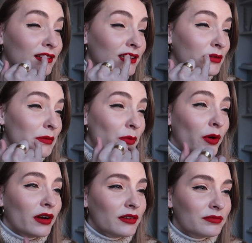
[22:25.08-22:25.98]
a little bit
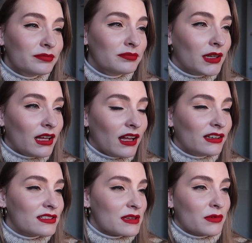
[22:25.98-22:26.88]
more. But
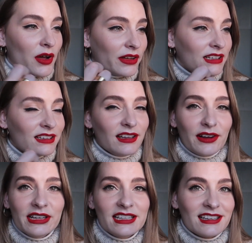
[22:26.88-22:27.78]
I'll just keep going and
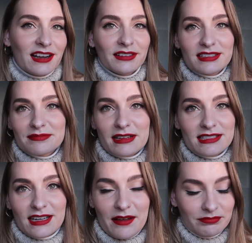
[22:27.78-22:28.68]
going and then I'll just mess
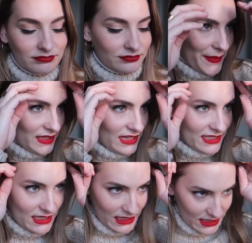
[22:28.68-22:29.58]
it up.
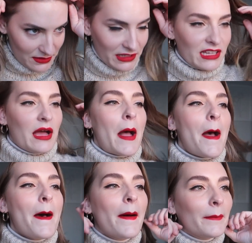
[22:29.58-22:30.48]
Doesn't need to be
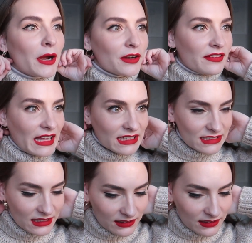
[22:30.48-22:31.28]
perfect.